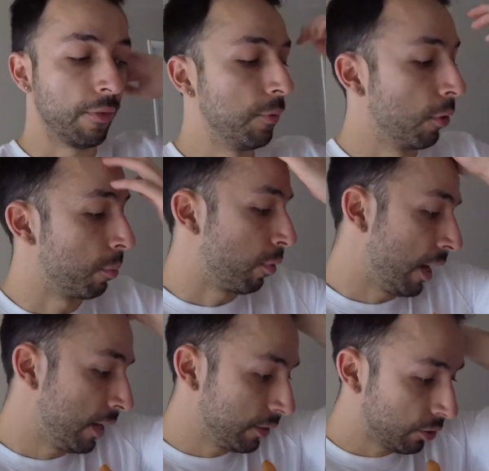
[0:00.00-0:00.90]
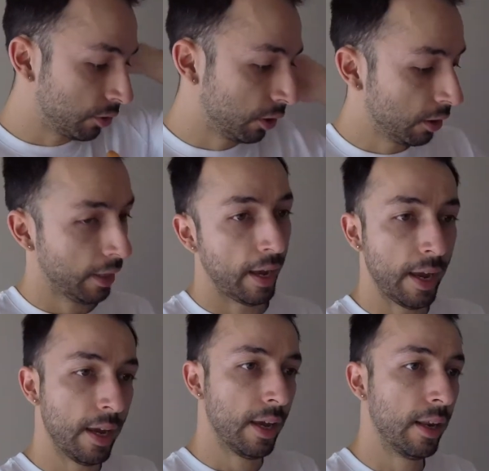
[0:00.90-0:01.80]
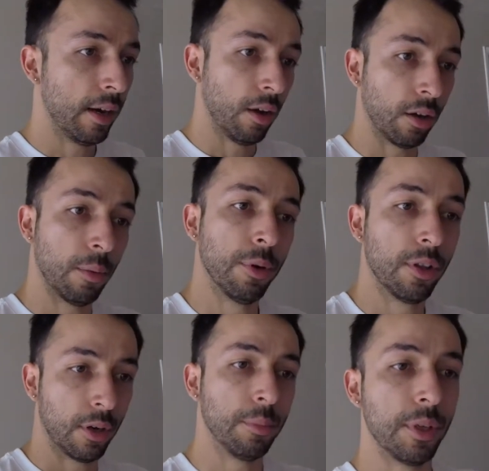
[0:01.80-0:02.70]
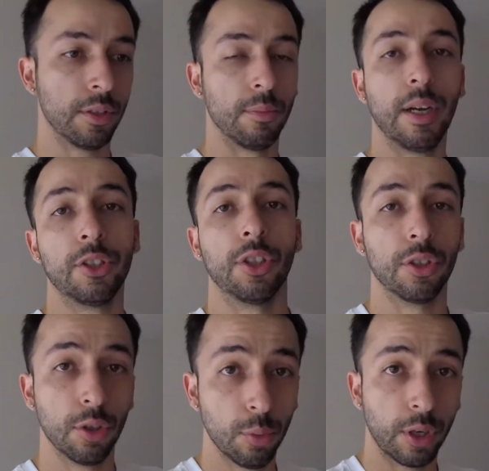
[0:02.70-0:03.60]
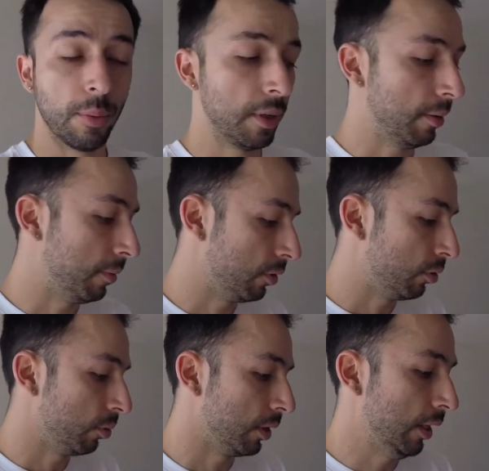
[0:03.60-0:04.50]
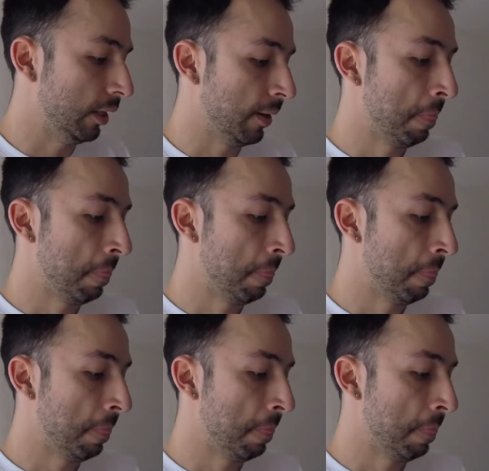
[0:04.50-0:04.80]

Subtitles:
For Brian's truck and a couple other updates on my truck too, we're going to be doing